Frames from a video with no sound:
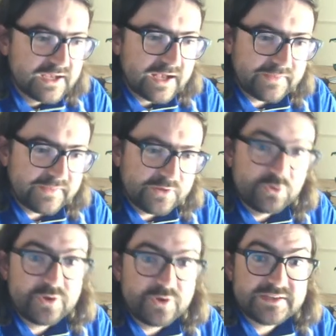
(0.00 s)
And
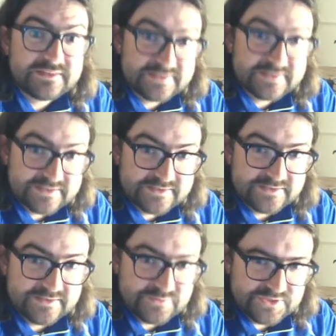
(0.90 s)
although it does exist
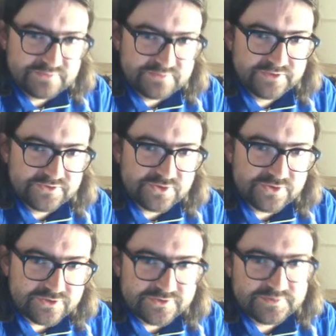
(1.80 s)
in this Museum of London
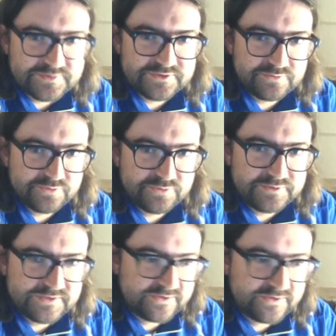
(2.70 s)
Docklands, but it's not
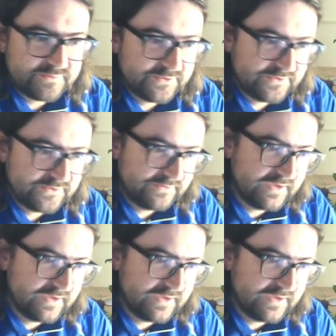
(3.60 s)
properly signposted.